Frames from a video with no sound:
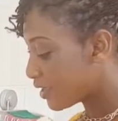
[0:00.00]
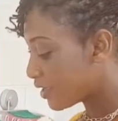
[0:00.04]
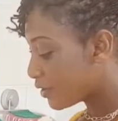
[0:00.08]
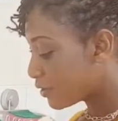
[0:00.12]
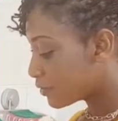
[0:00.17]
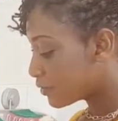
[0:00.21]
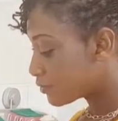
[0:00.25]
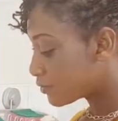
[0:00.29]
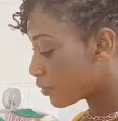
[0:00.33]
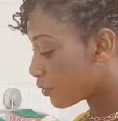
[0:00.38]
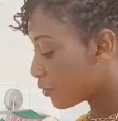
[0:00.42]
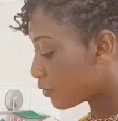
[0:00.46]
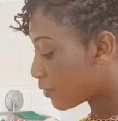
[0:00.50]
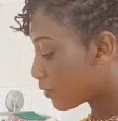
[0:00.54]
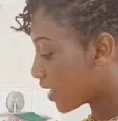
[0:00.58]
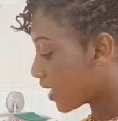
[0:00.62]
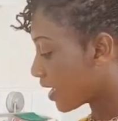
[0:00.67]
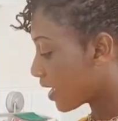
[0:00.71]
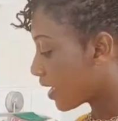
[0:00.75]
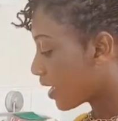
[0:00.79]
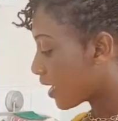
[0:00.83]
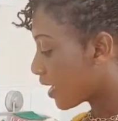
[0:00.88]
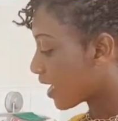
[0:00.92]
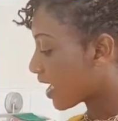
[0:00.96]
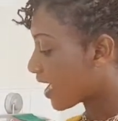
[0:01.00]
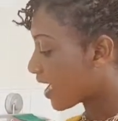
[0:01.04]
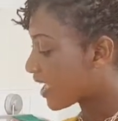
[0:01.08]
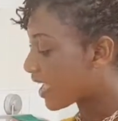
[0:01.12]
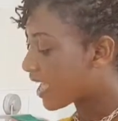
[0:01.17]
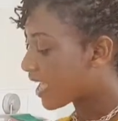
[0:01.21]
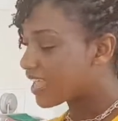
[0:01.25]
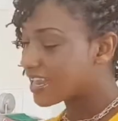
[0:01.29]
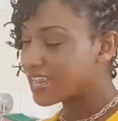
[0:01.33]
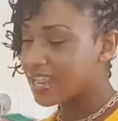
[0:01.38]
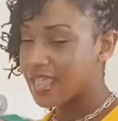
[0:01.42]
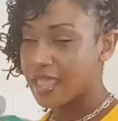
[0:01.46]
So I
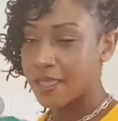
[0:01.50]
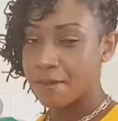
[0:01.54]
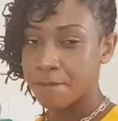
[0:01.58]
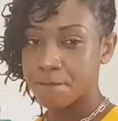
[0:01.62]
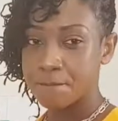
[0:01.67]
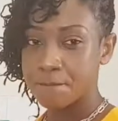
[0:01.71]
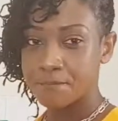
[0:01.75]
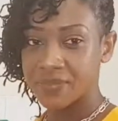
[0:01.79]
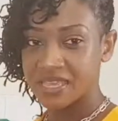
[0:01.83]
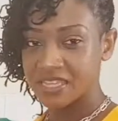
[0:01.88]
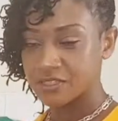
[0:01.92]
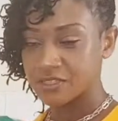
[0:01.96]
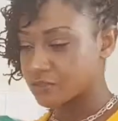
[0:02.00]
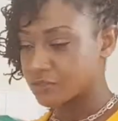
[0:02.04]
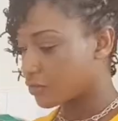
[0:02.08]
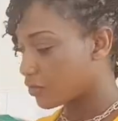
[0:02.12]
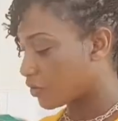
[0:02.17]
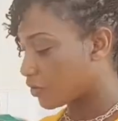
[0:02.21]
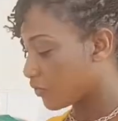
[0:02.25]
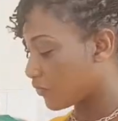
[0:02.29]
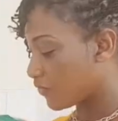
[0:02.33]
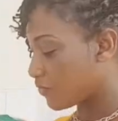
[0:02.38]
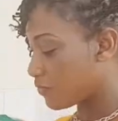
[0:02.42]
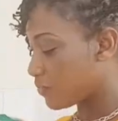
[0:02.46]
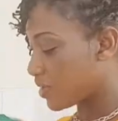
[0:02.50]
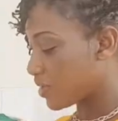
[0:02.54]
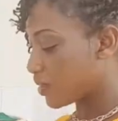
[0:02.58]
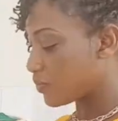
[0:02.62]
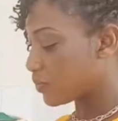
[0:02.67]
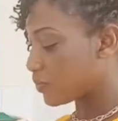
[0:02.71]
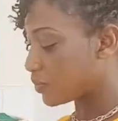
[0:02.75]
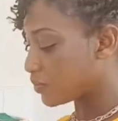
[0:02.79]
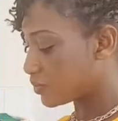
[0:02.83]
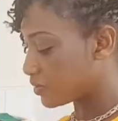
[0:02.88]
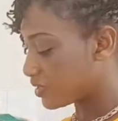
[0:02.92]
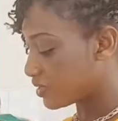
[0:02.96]
add a bit of
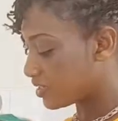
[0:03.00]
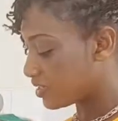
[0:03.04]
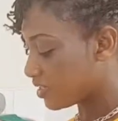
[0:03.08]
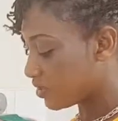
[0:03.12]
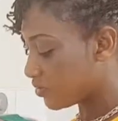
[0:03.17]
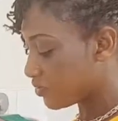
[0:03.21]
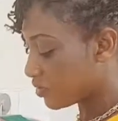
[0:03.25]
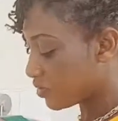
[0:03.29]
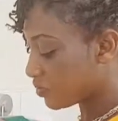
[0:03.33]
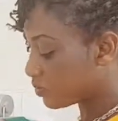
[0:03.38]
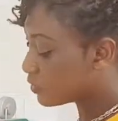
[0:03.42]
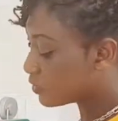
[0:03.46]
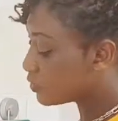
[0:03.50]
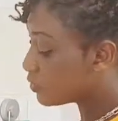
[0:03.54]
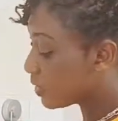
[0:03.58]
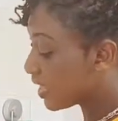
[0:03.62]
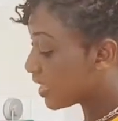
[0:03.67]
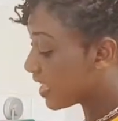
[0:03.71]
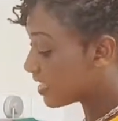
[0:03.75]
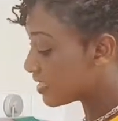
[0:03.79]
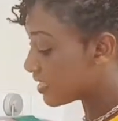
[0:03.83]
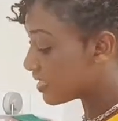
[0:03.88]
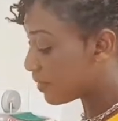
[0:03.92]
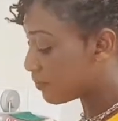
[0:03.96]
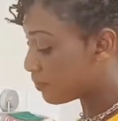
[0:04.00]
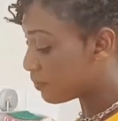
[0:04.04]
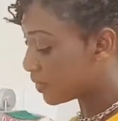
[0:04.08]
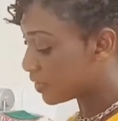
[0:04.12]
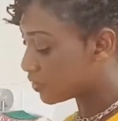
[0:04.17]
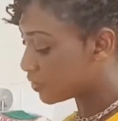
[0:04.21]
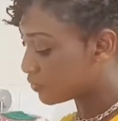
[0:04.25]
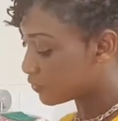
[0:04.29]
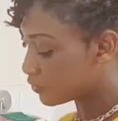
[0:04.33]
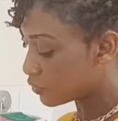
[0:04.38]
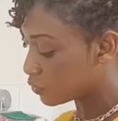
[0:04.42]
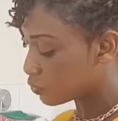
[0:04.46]
maple syrup to add a bit
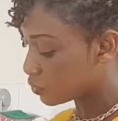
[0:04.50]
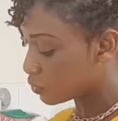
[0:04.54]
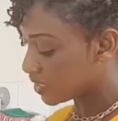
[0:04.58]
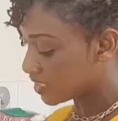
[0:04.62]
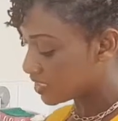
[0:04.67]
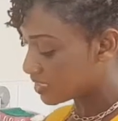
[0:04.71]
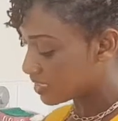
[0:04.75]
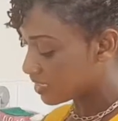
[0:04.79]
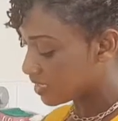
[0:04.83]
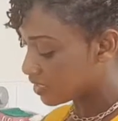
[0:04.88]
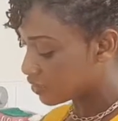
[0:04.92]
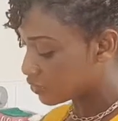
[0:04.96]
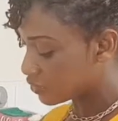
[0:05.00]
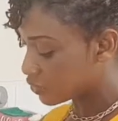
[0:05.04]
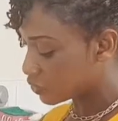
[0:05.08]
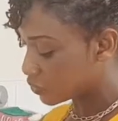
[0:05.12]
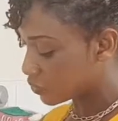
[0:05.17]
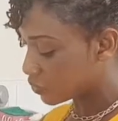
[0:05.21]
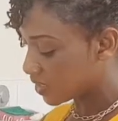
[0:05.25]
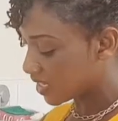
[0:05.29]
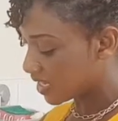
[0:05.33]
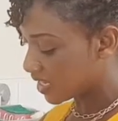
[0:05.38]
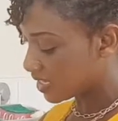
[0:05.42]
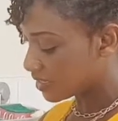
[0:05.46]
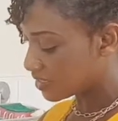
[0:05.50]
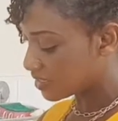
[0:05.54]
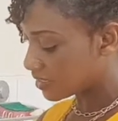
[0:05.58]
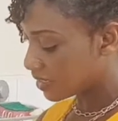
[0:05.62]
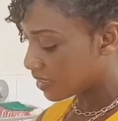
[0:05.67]
of sweetness to it.